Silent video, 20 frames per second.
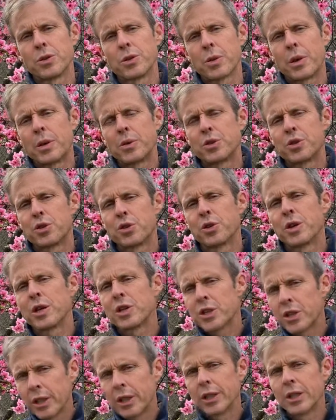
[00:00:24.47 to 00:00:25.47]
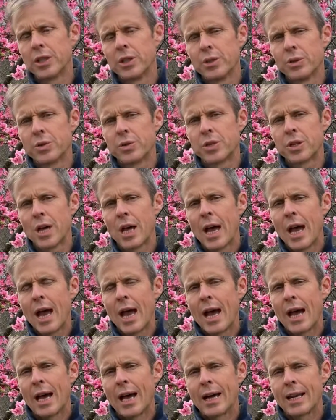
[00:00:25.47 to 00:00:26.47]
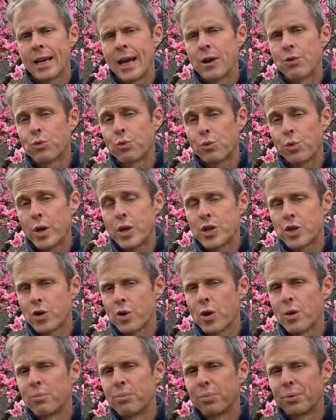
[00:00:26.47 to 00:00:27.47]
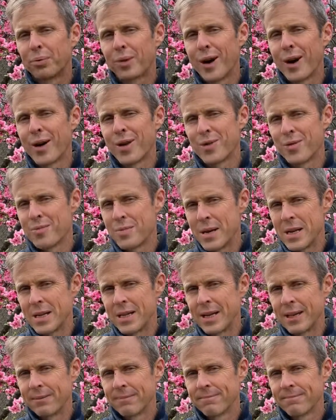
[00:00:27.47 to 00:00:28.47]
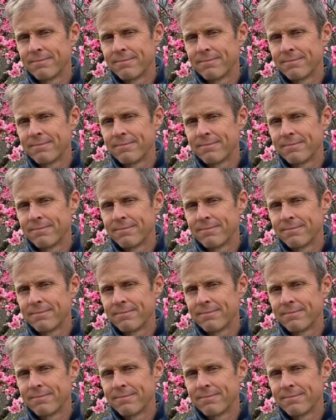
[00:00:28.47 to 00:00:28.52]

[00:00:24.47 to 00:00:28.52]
The way it was traditionally used had a richer and broader meaning.